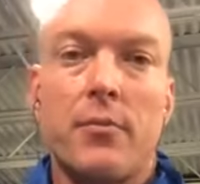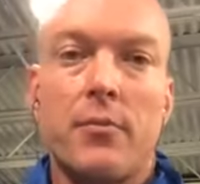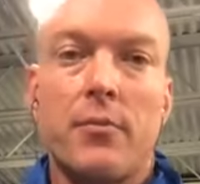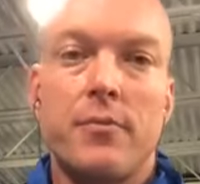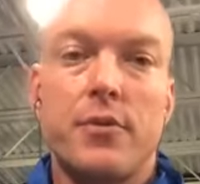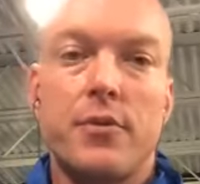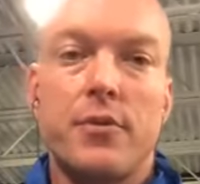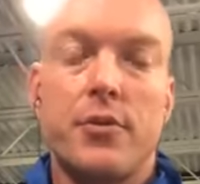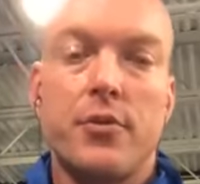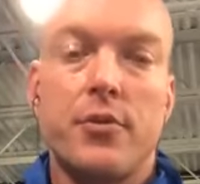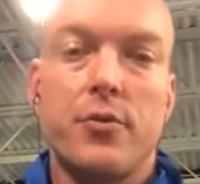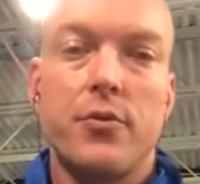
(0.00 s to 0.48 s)

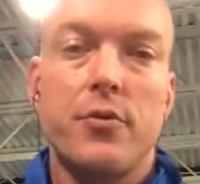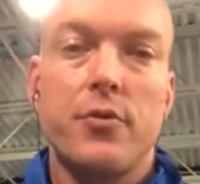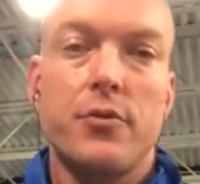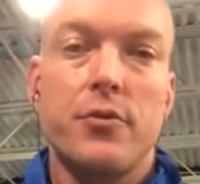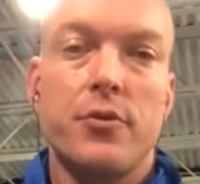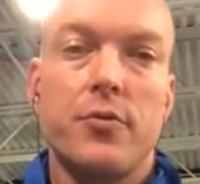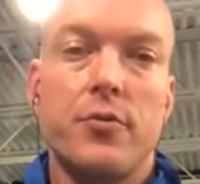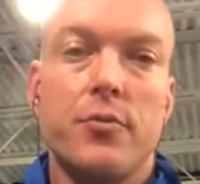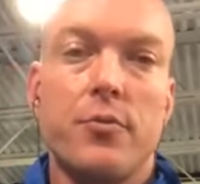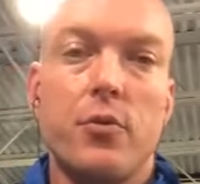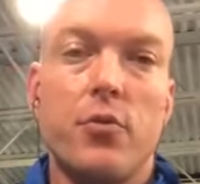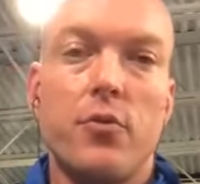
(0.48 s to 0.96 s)
to
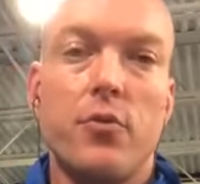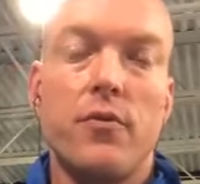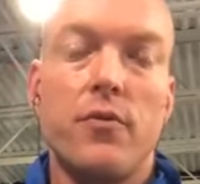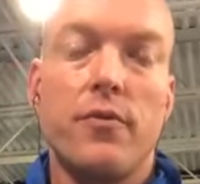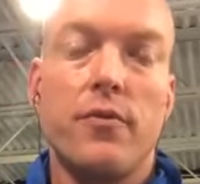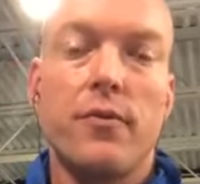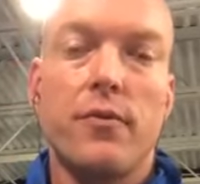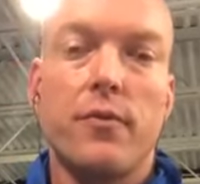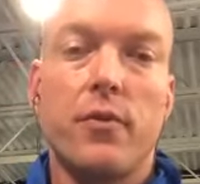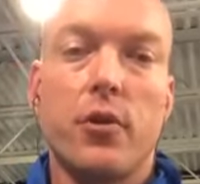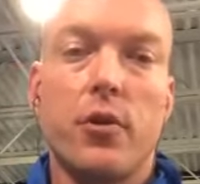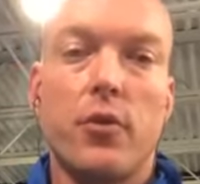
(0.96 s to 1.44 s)
move
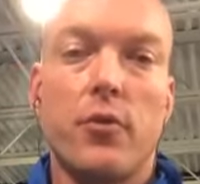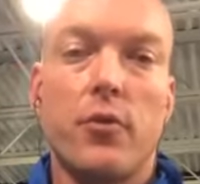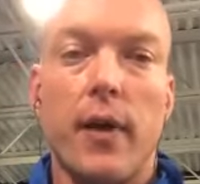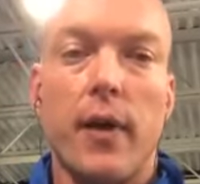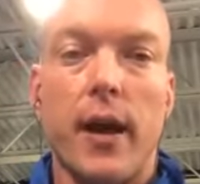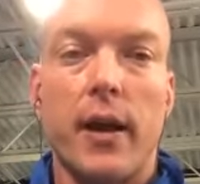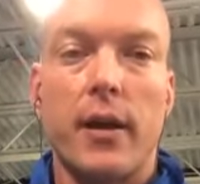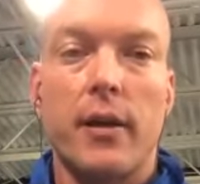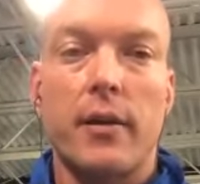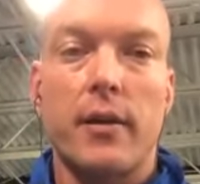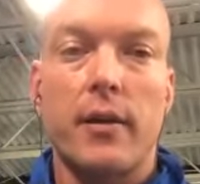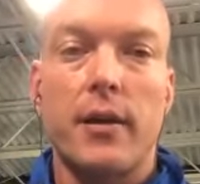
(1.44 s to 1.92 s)

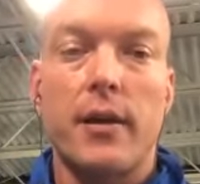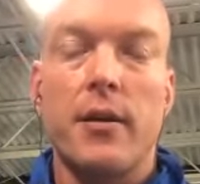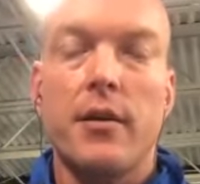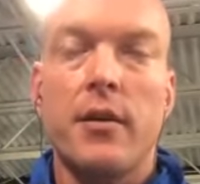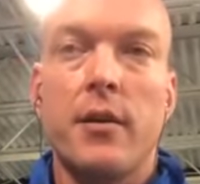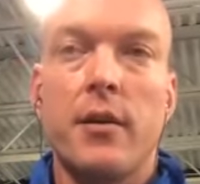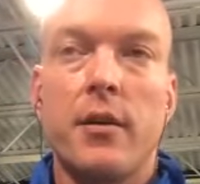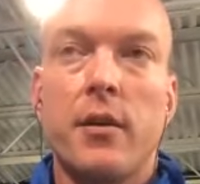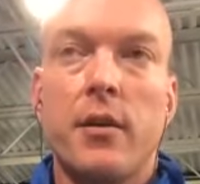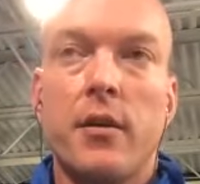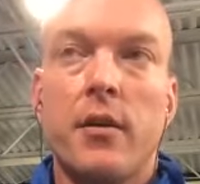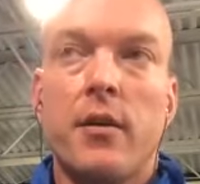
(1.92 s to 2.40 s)
correctly,
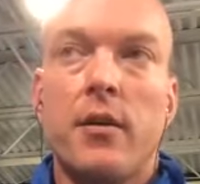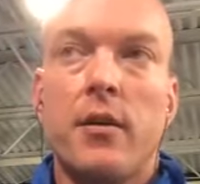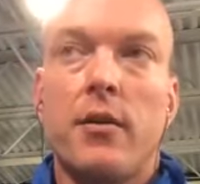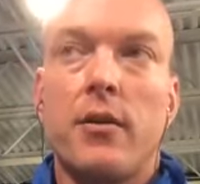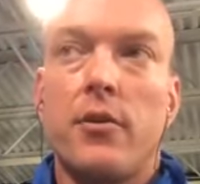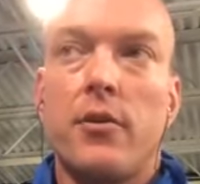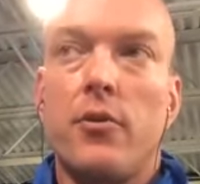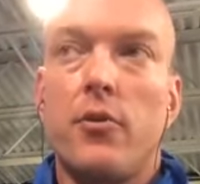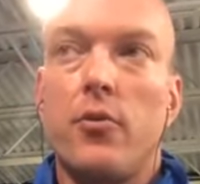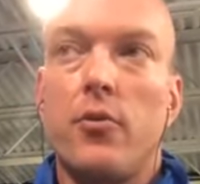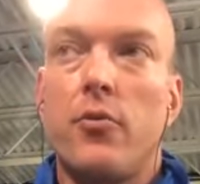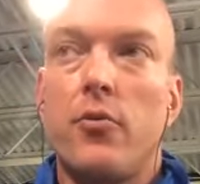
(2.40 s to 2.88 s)

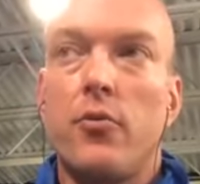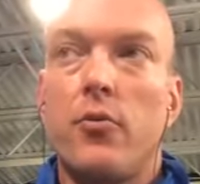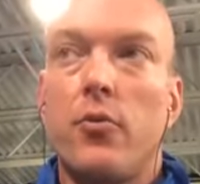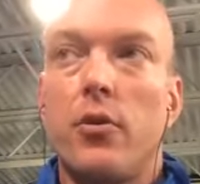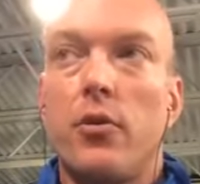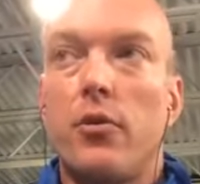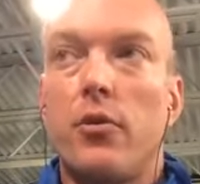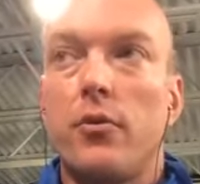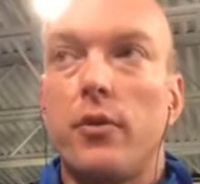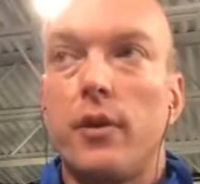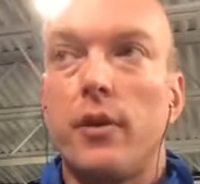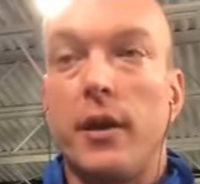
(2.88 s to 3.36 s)
you
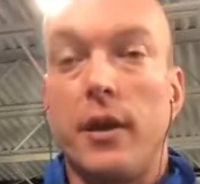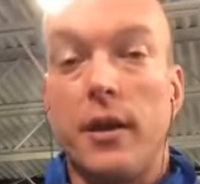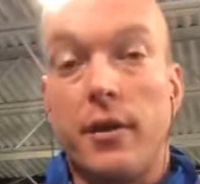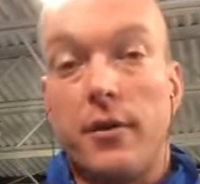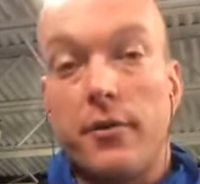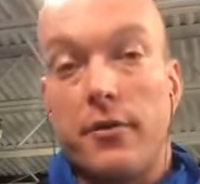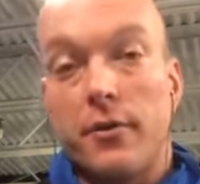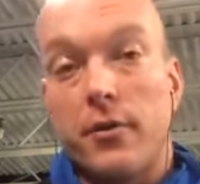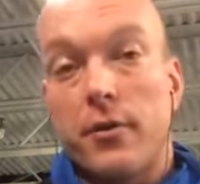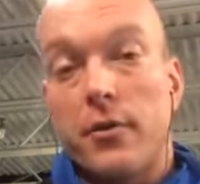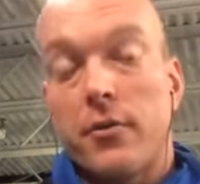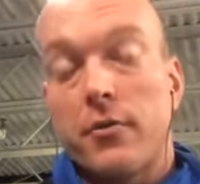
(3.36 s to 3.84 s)
will
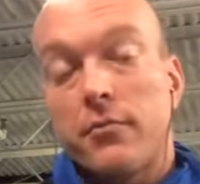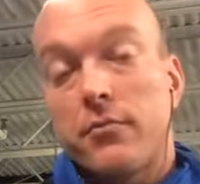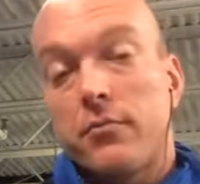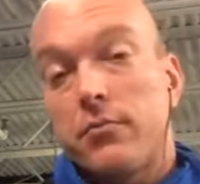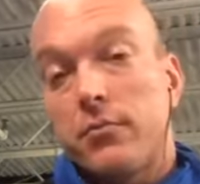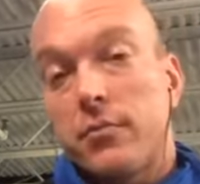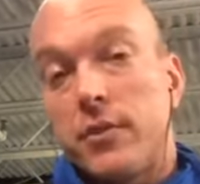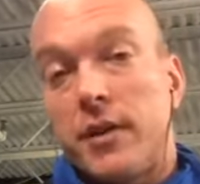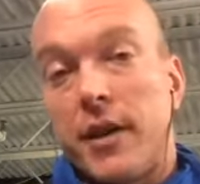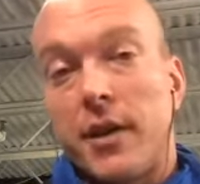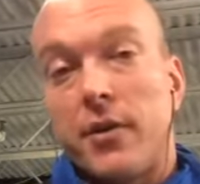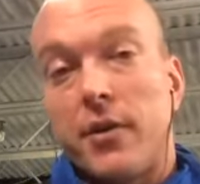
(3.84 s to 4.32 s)
either
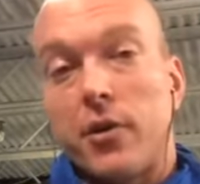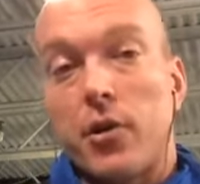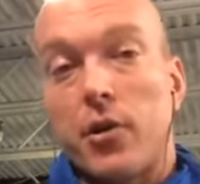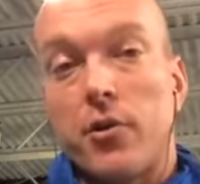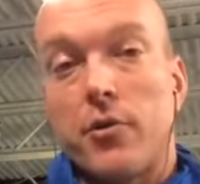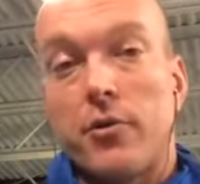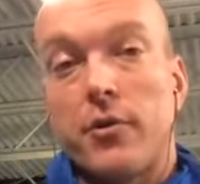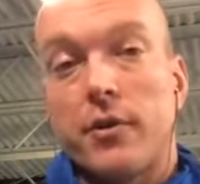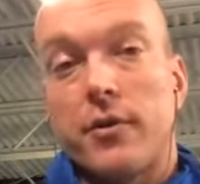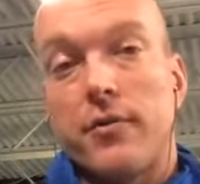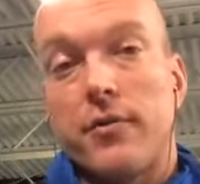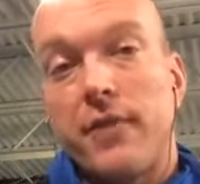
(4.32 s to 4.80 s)
get
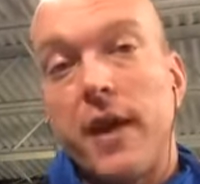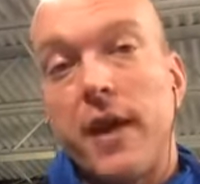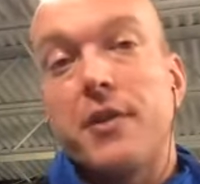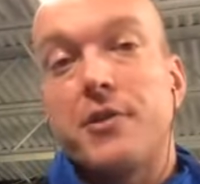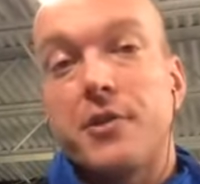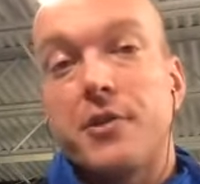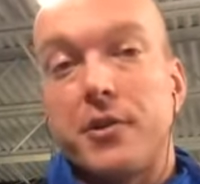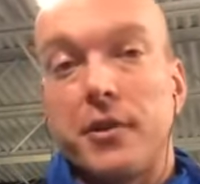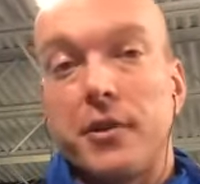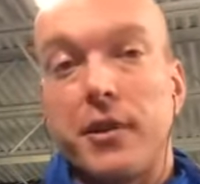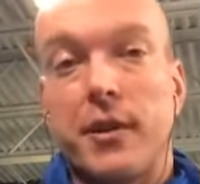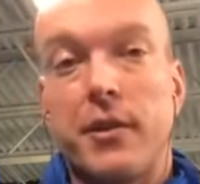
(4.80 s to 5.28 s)
hurt
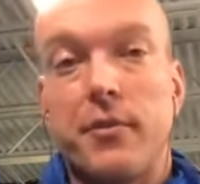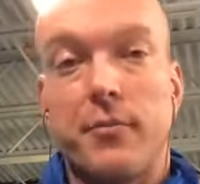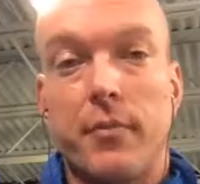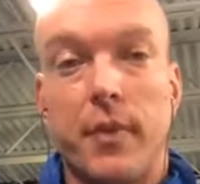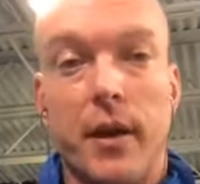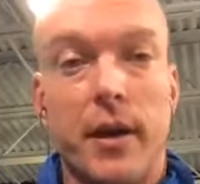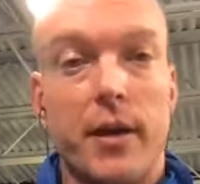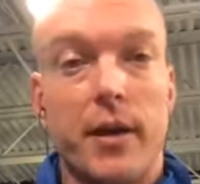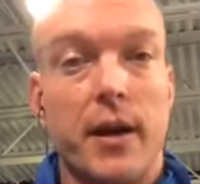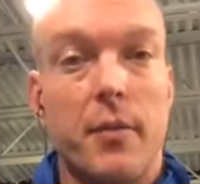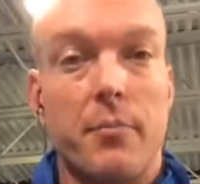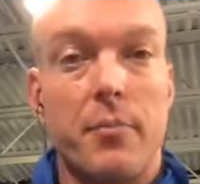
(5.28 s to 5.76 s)
eventually,
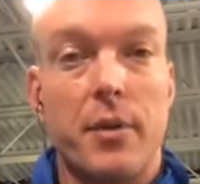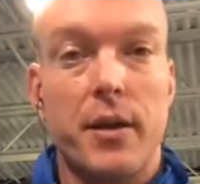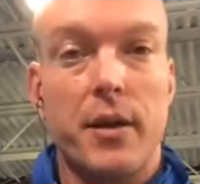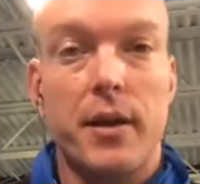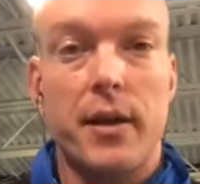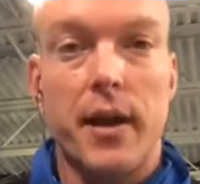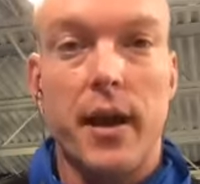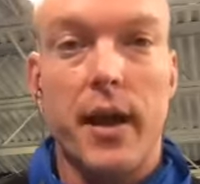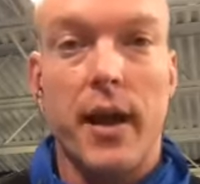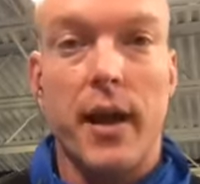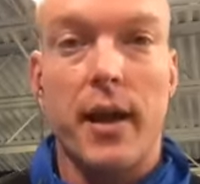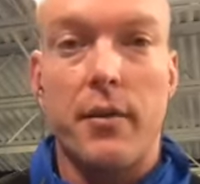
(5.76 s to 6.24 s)
might not be
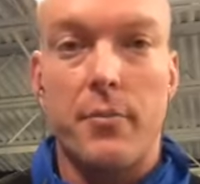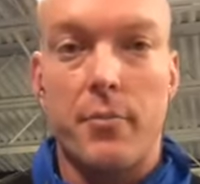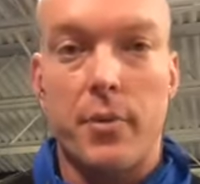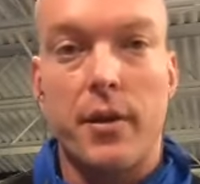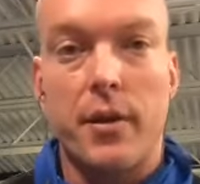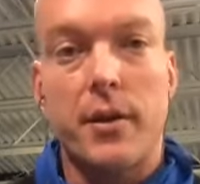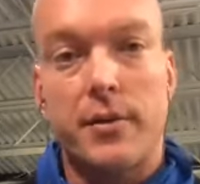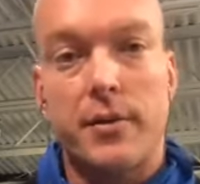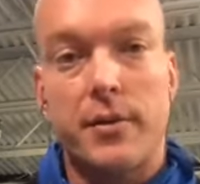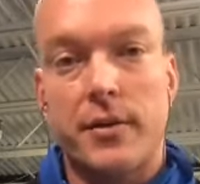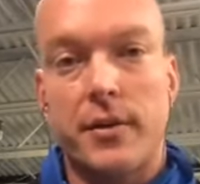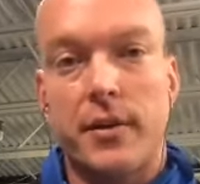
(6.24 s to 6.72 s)
today, but
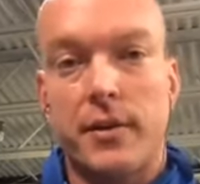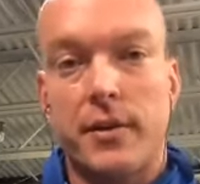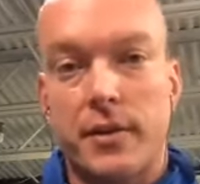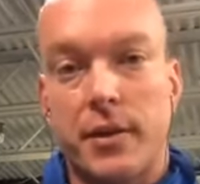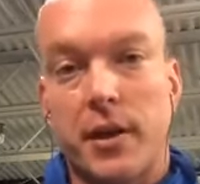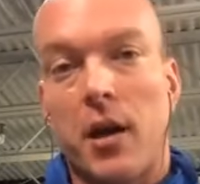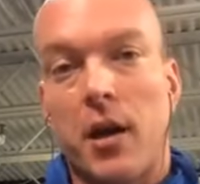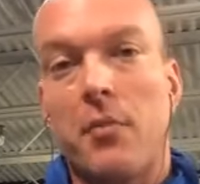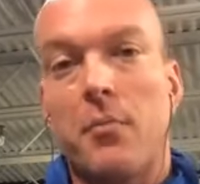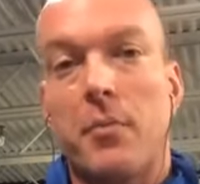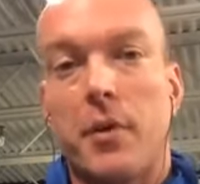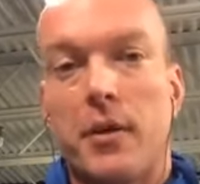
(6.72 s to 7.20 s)
it's
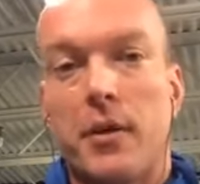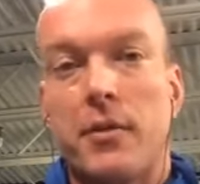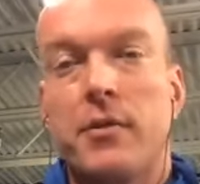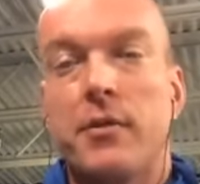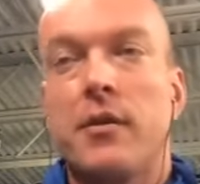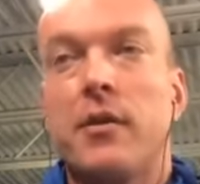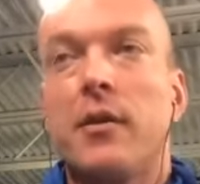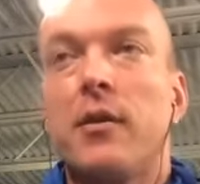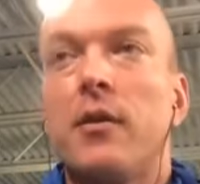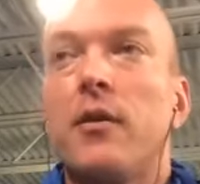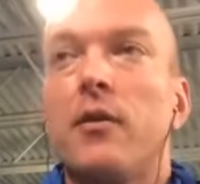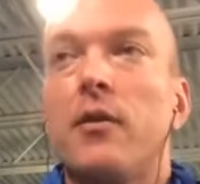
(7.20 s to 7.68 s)
coming,
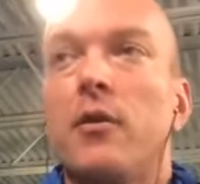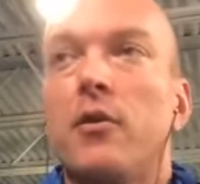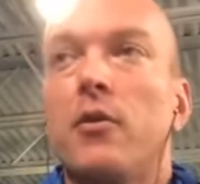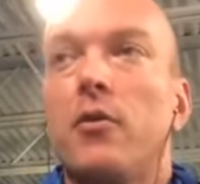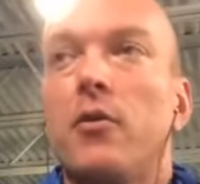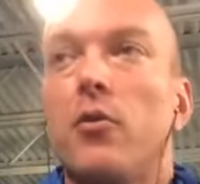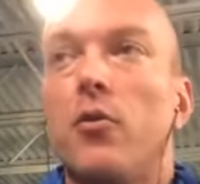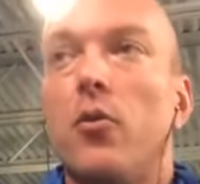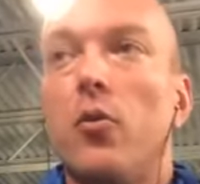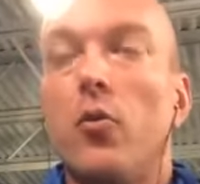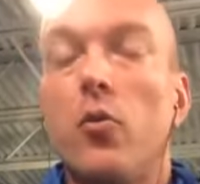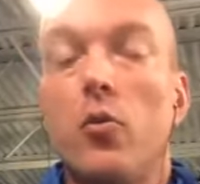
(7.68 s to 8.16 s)

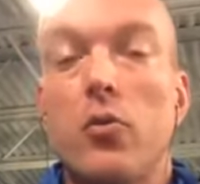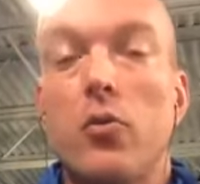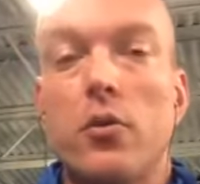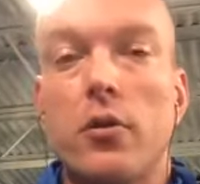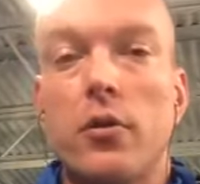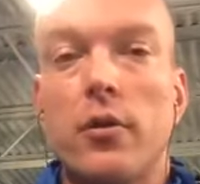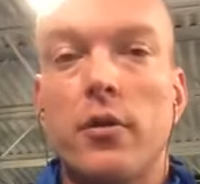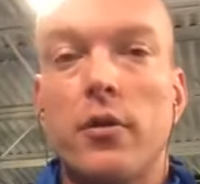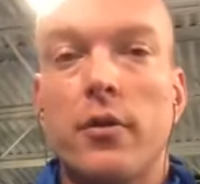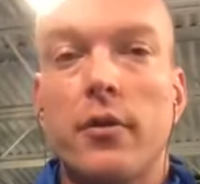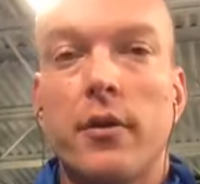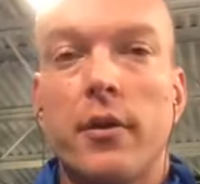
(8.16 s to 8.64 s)

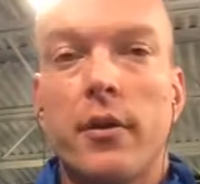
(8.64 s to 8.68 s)
or